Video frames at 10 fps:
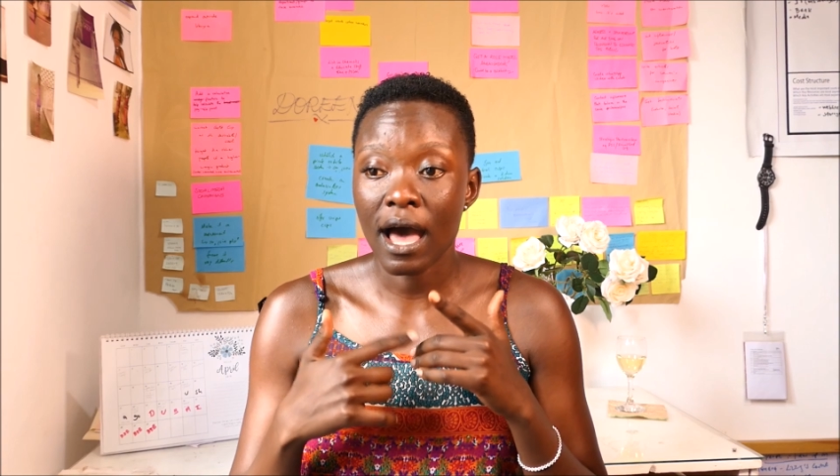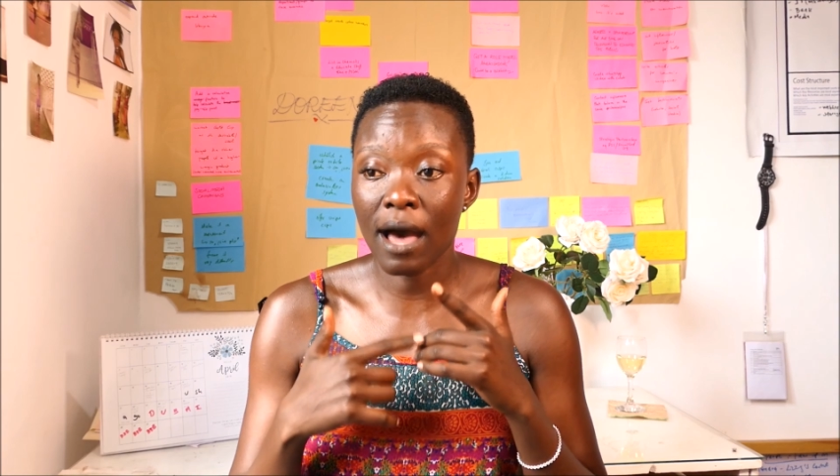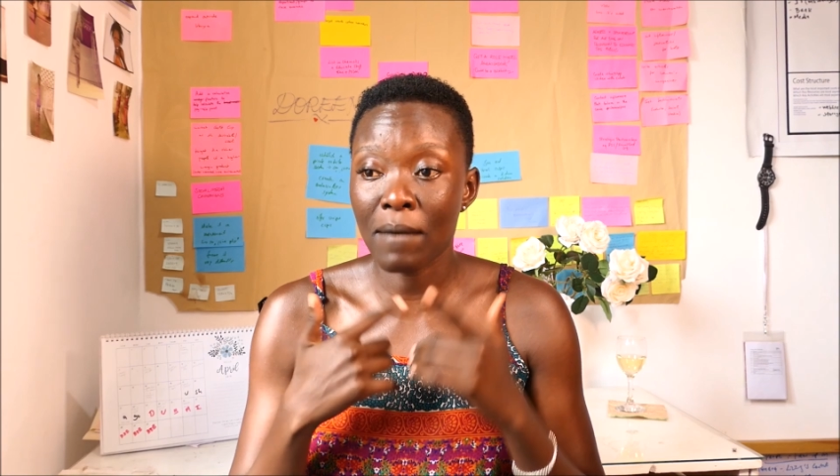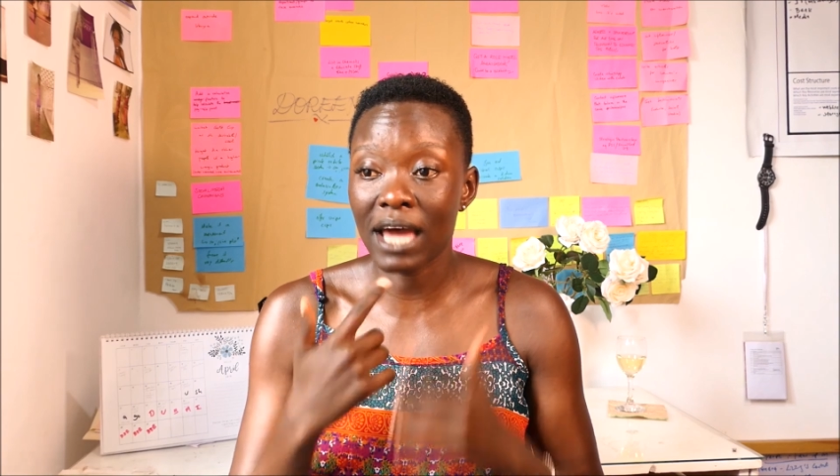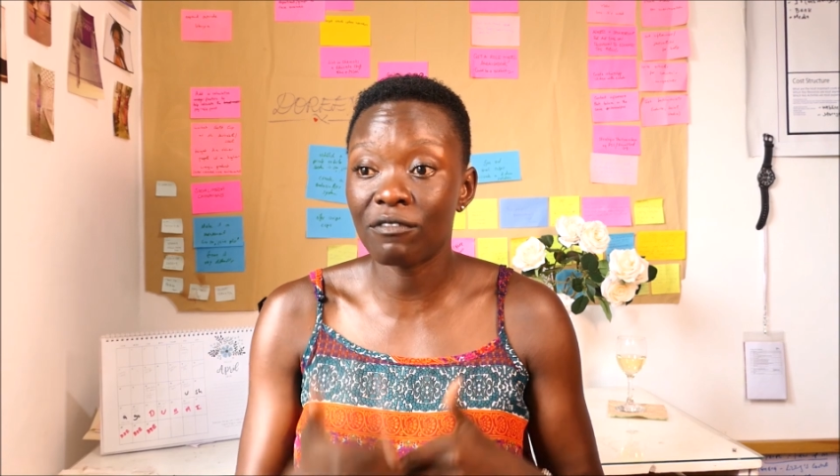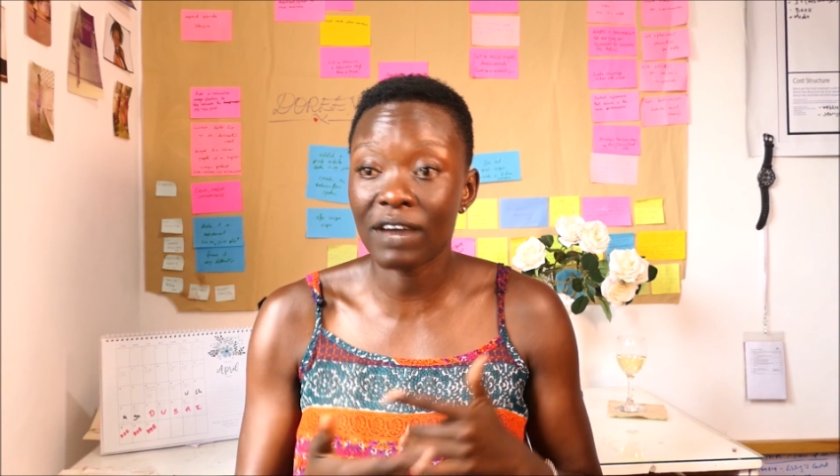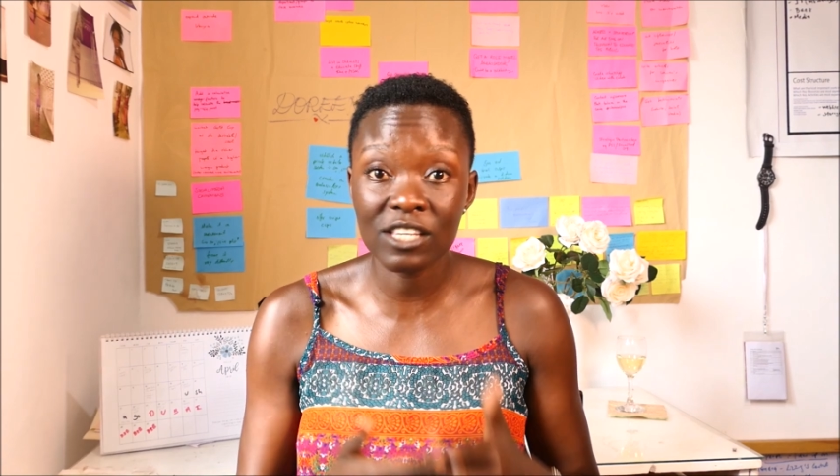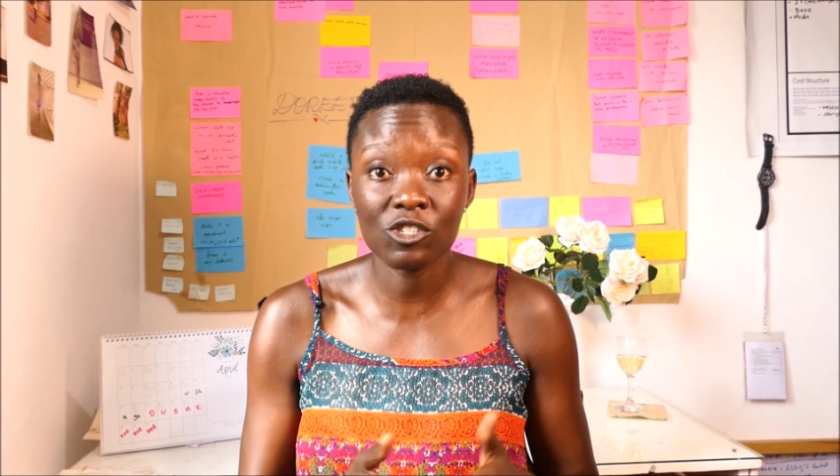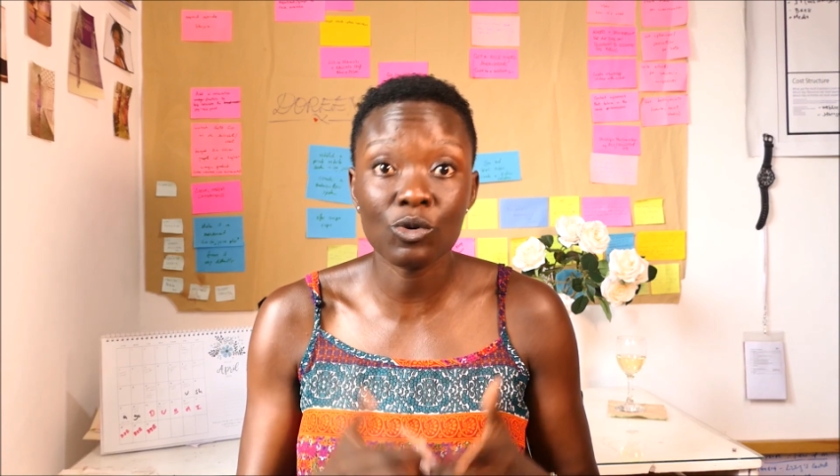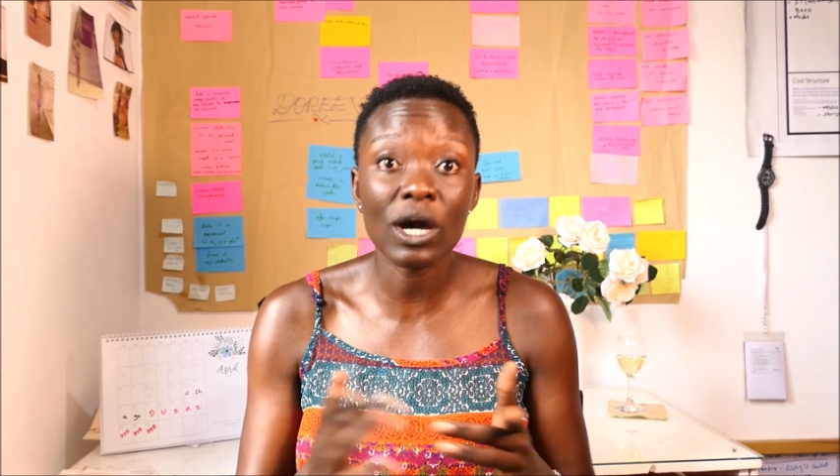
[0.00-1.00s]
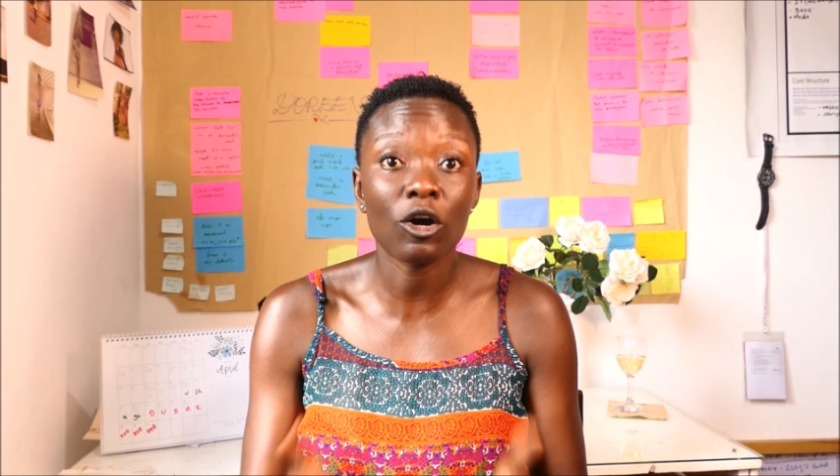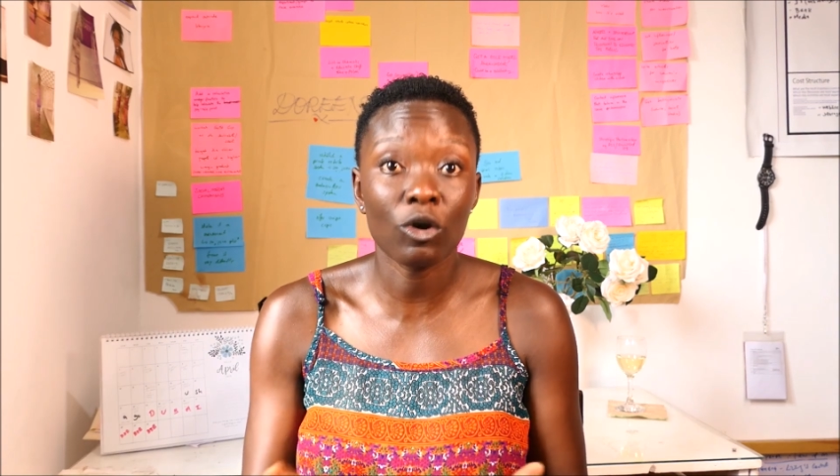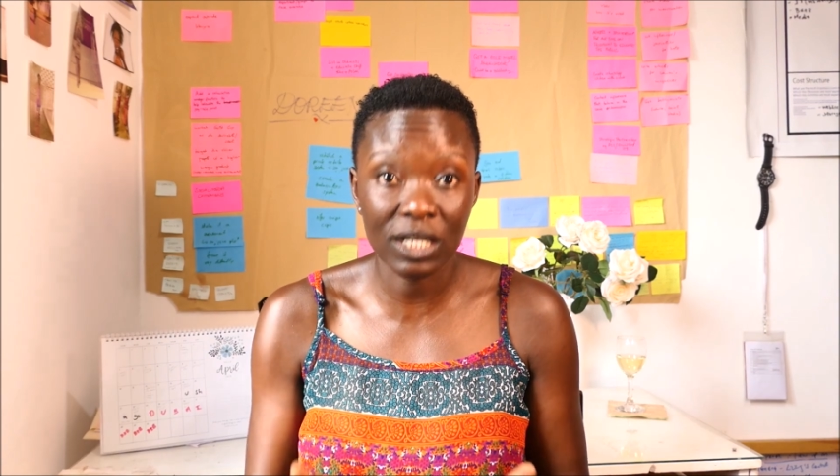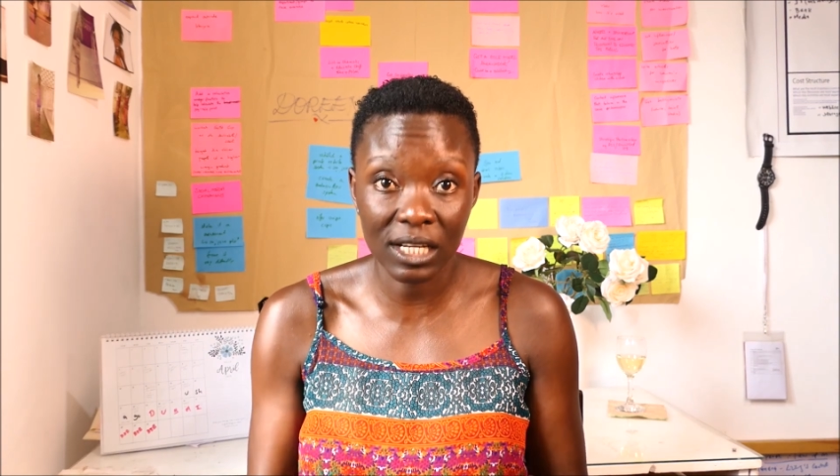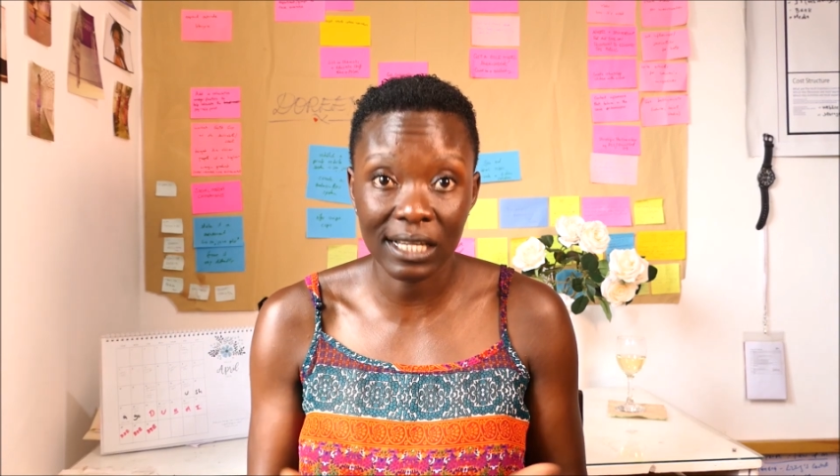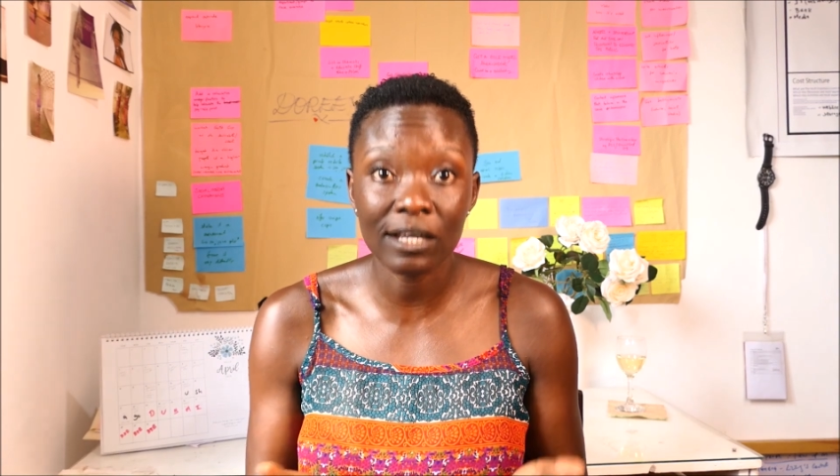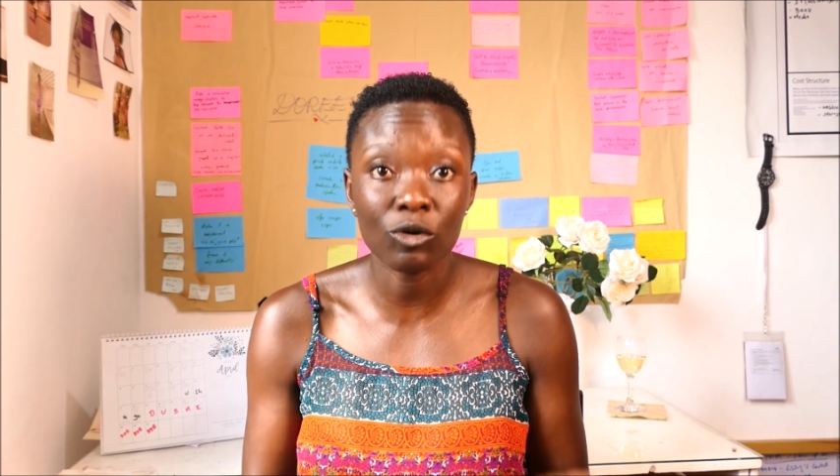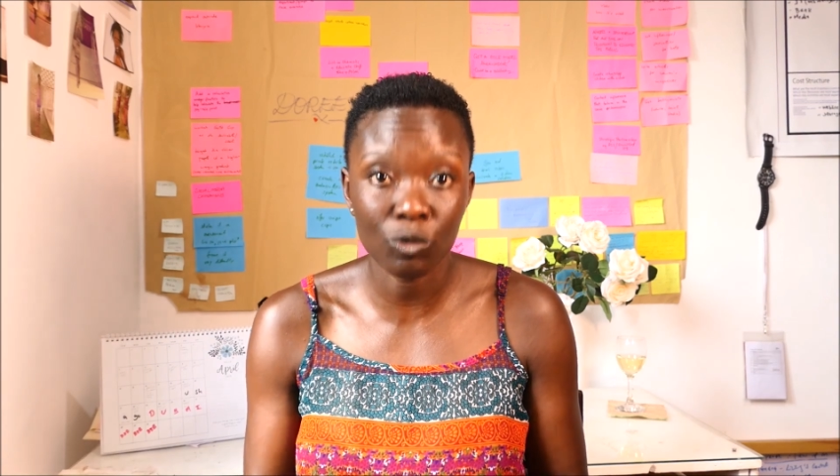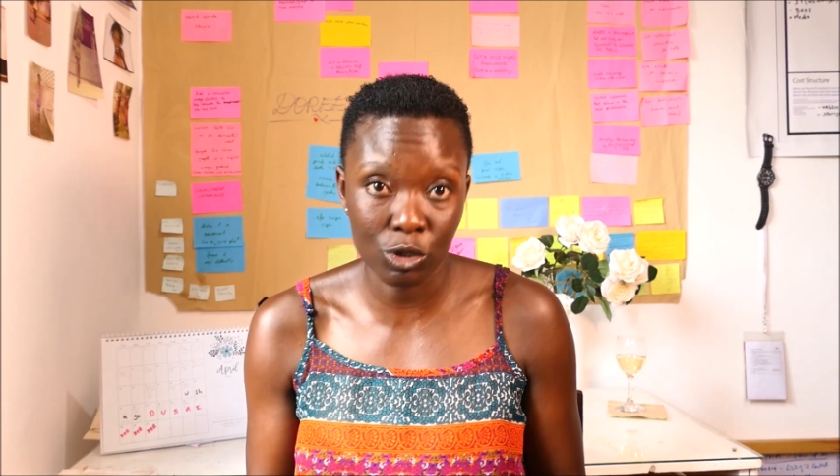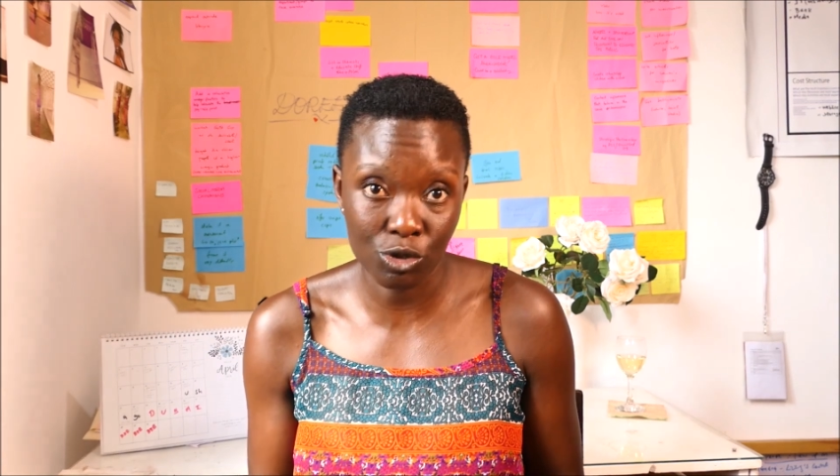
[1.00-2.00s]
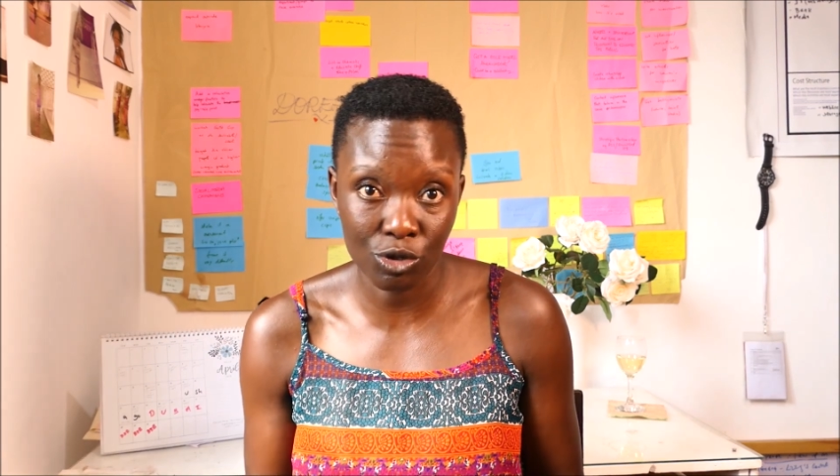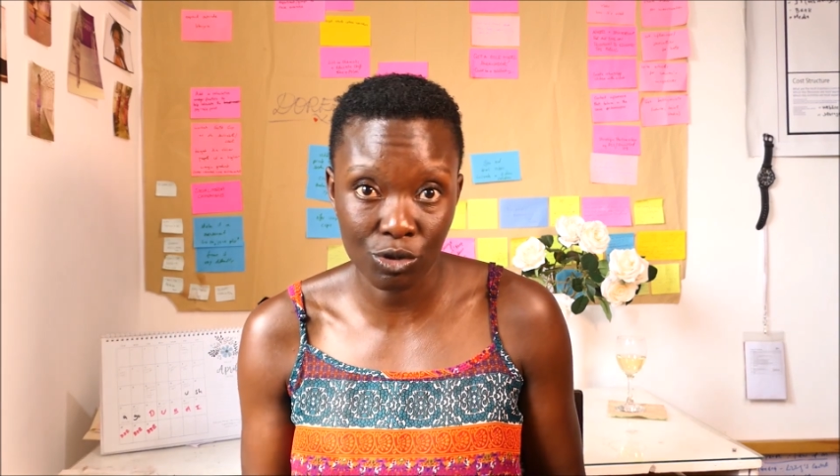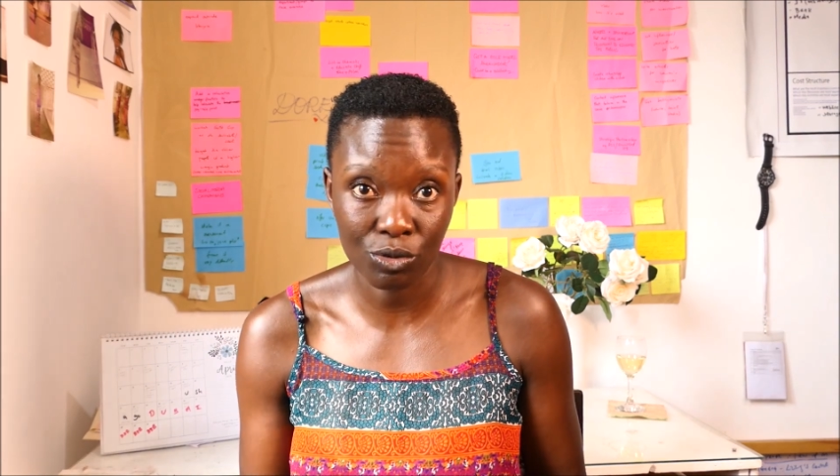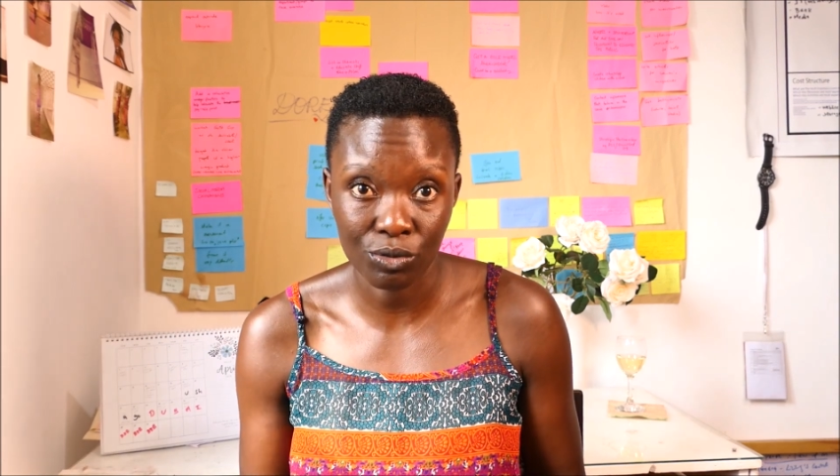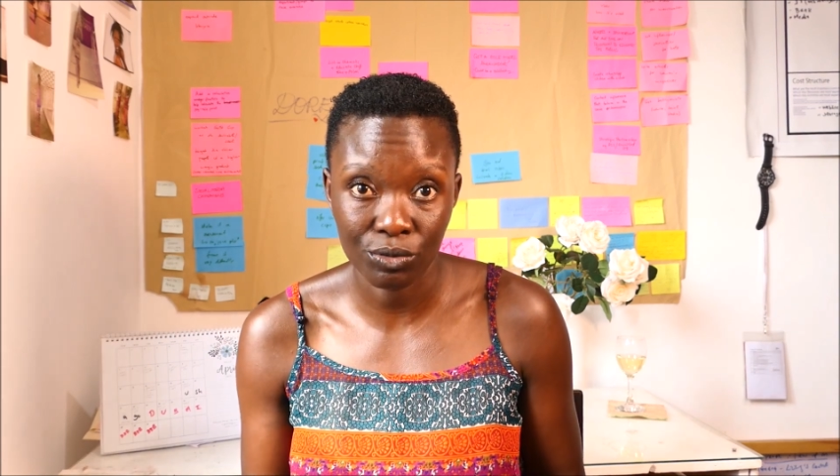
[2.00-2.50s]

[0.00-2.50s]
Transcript: advise you accordingly on what to do.